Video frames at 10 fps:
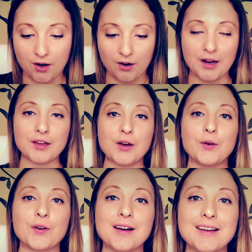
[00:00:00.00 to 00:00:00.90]
All right,
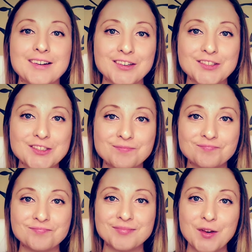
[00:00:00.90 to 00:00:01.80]
co-creators,
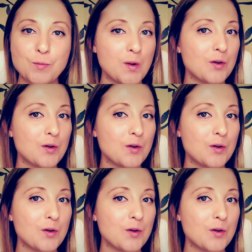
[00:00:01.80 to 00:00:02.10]
you